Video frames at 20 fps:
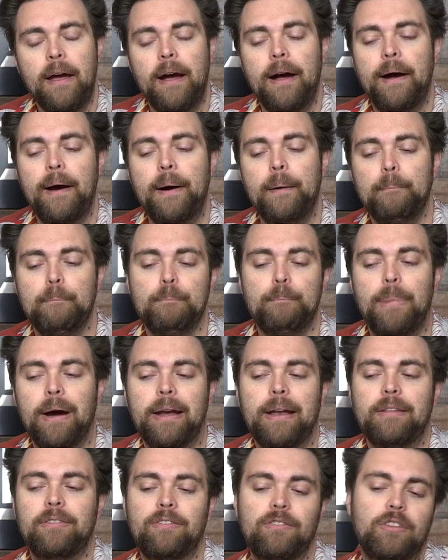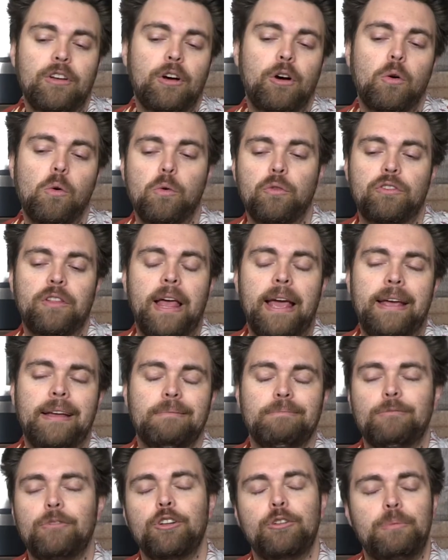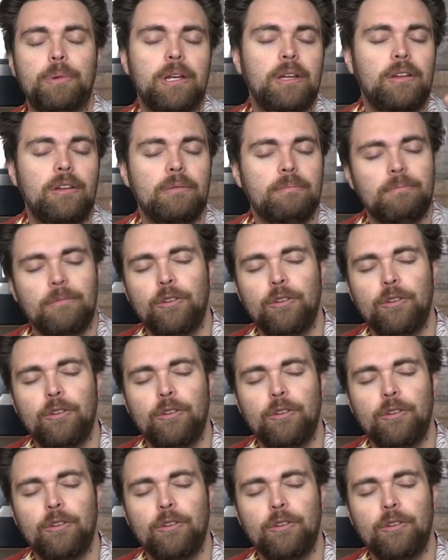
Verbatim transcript: Um, but it still was like, could be,